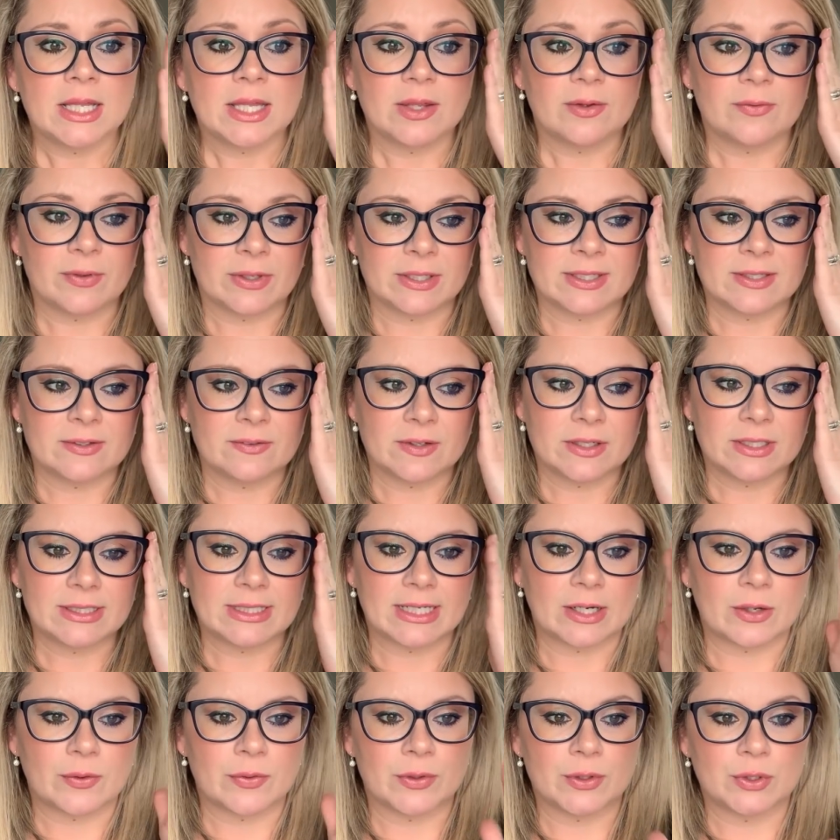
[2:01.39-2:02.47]
the fence fell
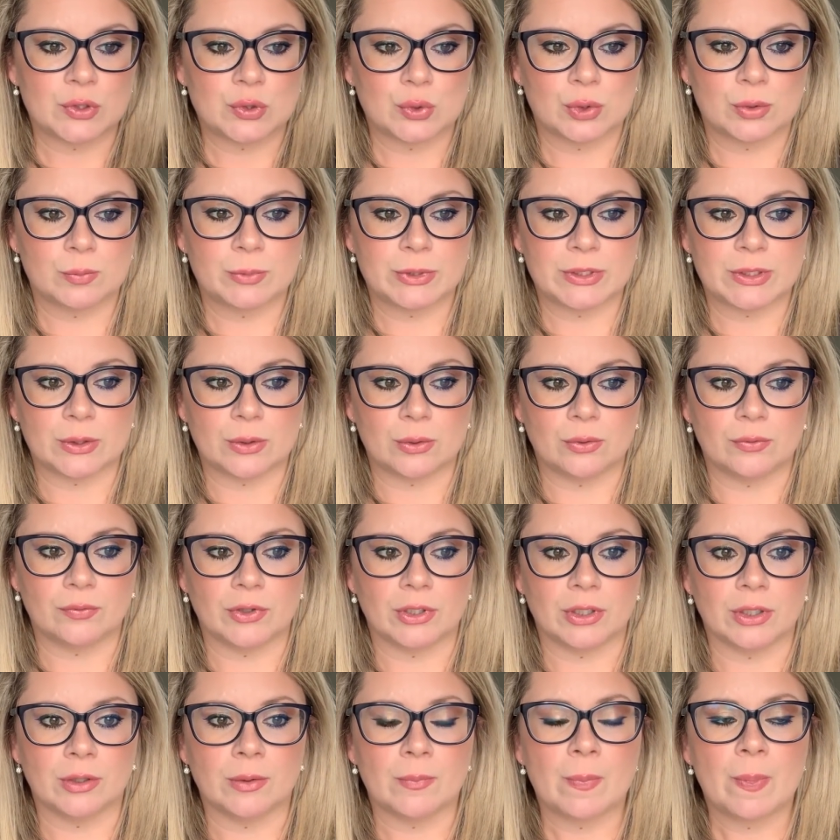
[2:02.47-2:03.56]
down, the storm was
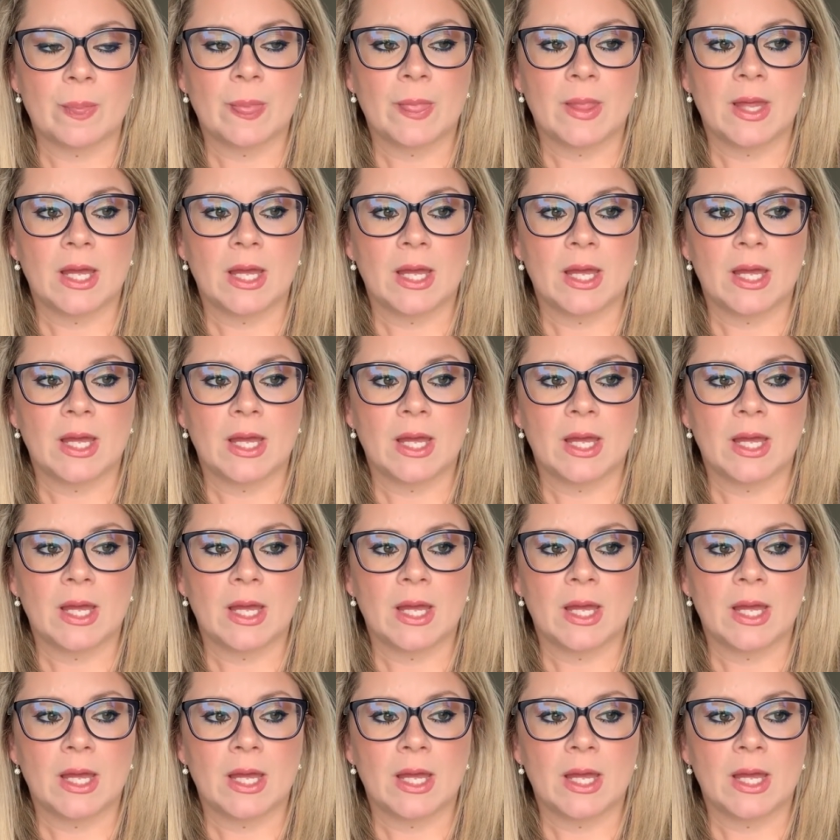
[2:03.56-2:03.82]
over.